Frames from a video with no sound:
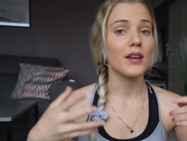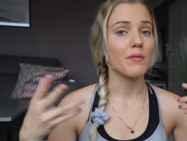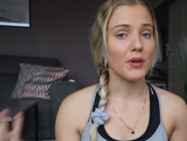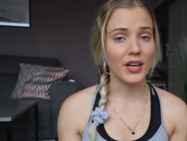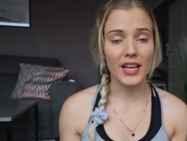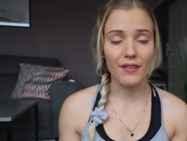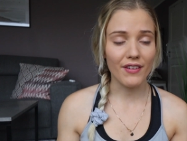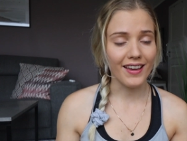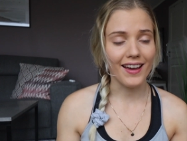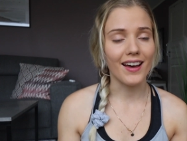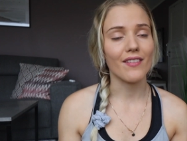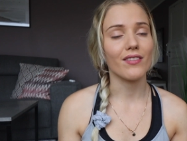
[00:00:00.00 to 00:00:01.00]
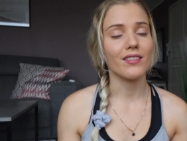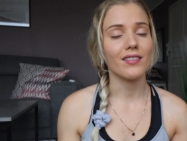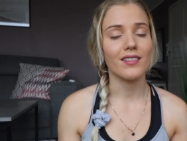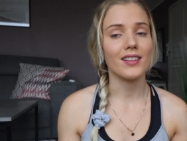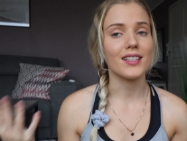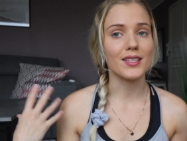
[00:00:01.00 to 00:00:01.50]
but if I have,
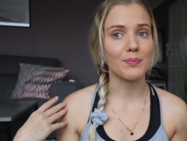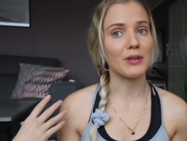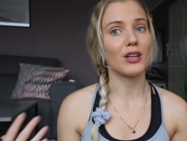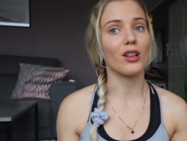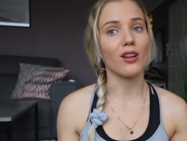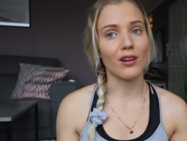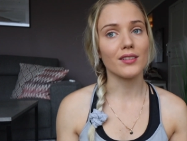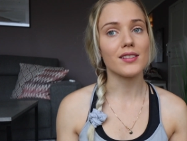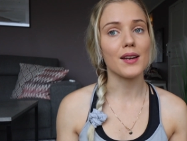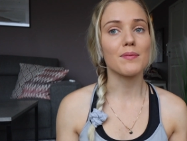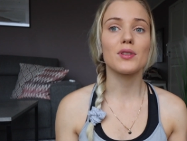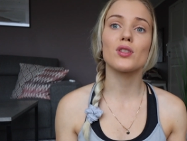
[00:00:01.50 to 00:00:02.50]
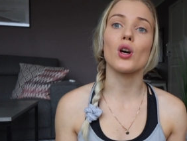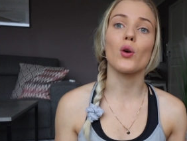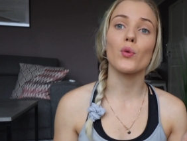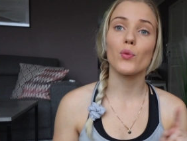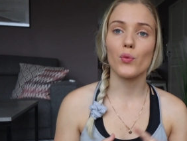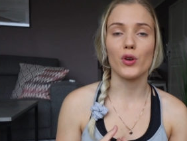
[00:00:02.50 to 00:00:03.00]
it's been a long time.
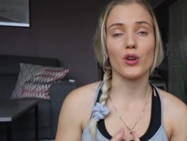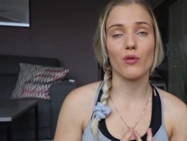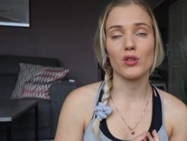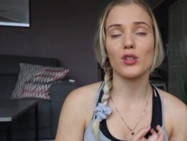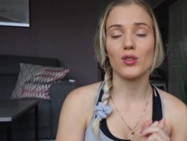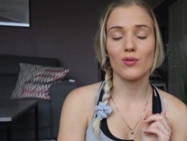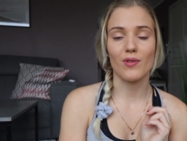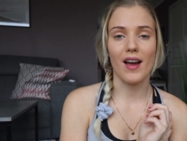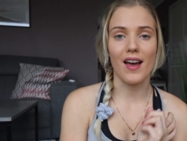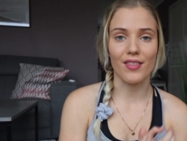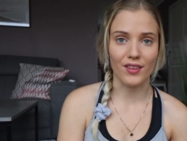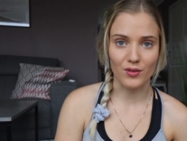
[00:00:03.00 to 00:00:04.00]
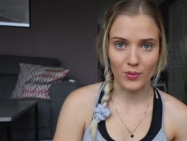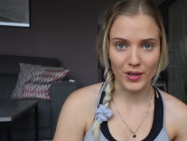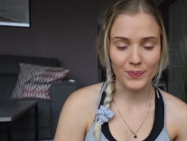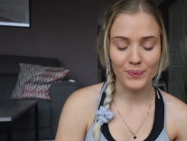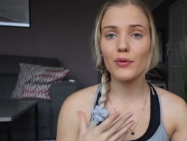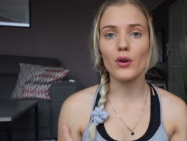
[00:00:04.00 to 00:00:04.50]
So we're going to do another
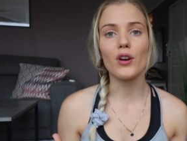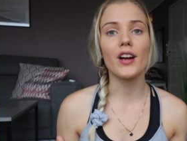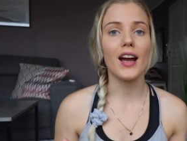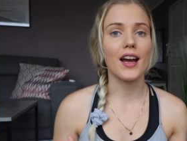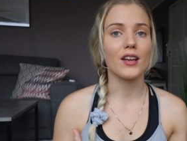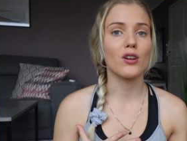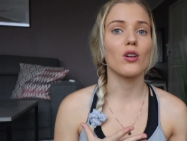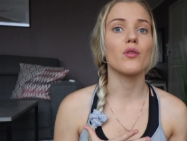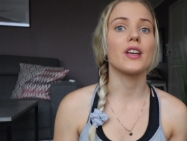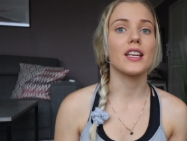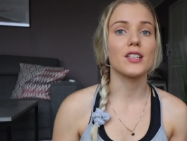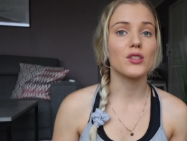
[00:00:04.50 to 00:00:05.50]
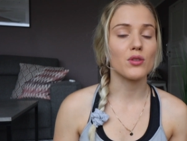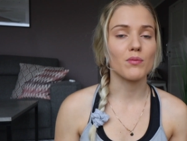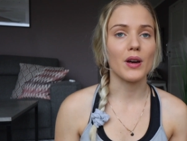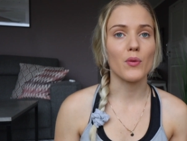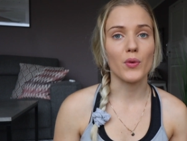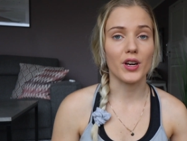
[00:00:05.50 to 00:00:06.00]
one. Before I go into
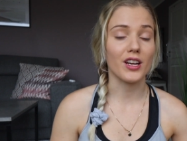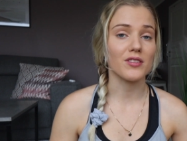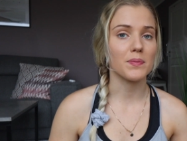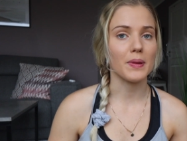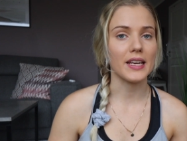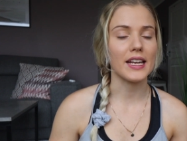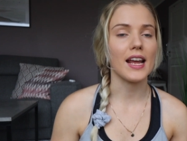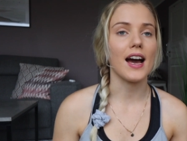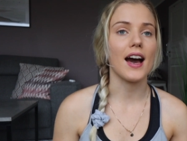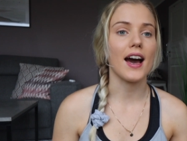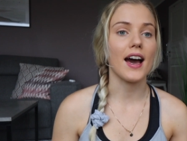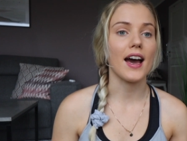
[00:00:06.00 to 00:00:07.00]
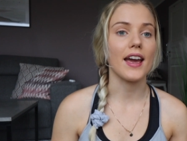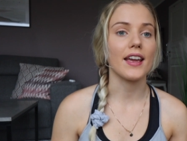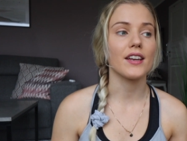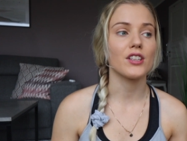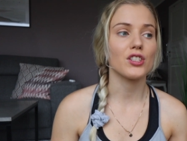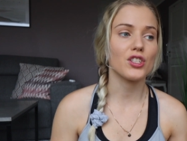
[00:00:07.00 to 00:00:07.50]
my workout split,
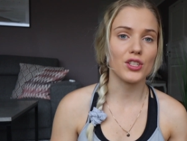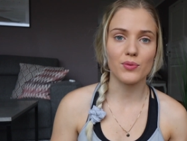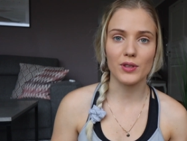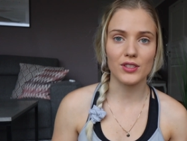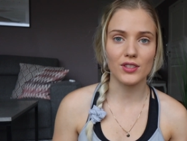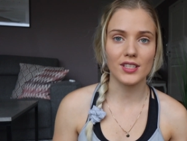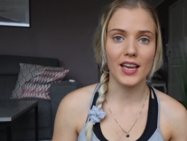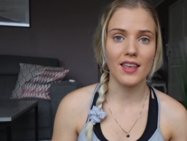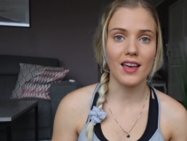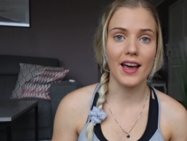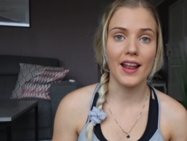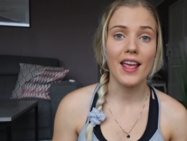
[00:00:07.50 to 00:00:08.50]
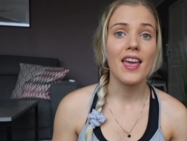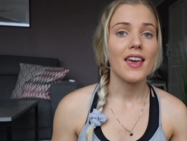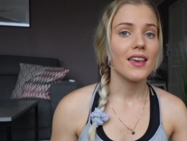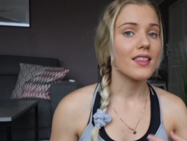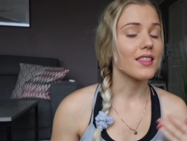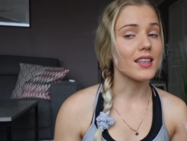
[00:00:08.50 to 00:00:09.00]
I just want to say that
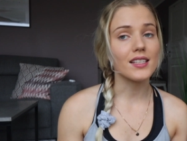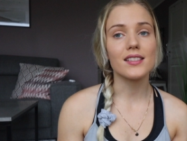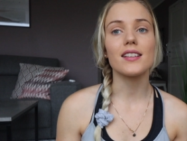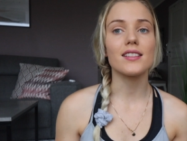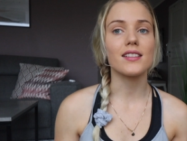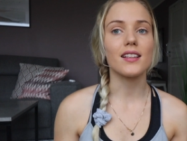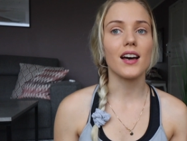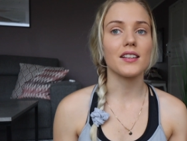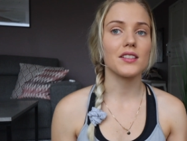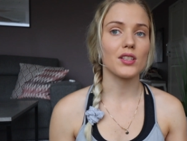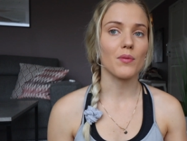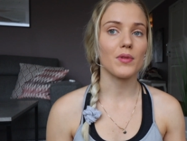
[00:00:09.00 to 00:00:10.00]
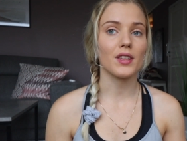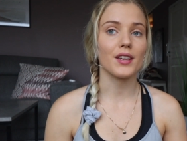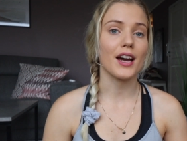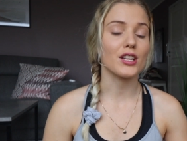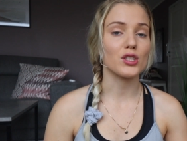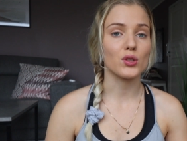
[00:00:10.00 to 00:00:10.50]
this is not something
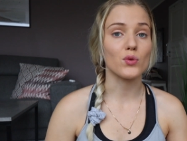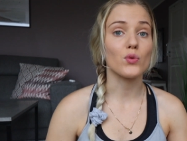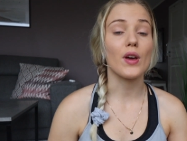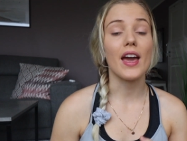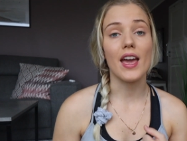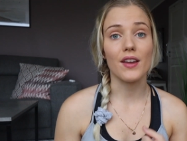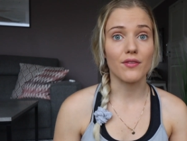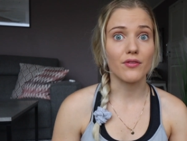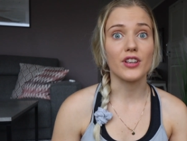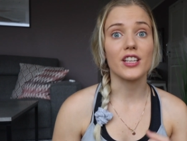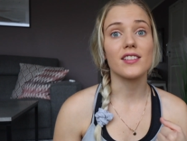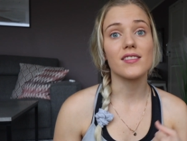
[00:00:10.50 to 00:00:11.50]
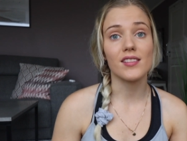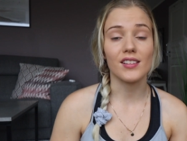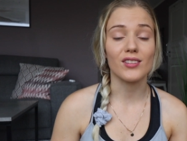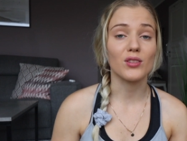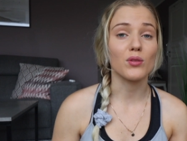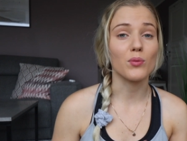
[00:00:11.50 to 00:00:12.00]
I do every
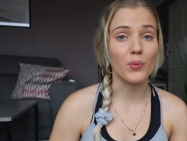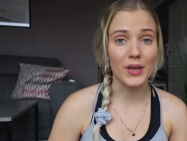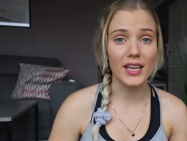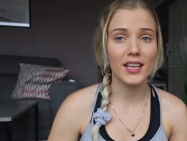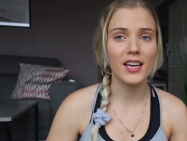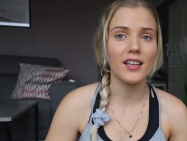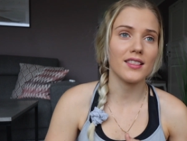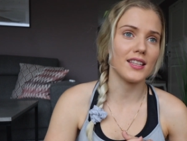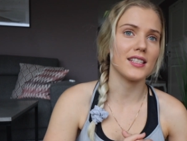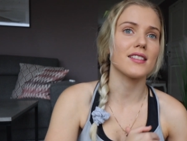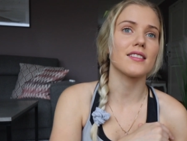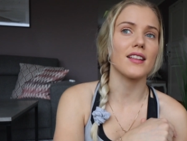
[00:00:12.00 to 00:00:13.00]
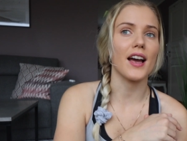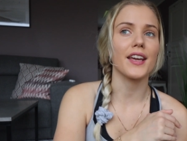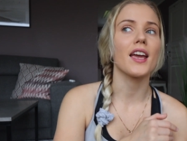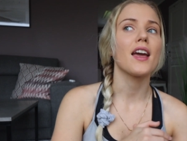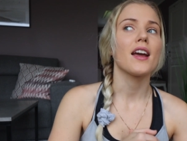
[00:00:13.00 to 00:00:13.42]
single week. This is like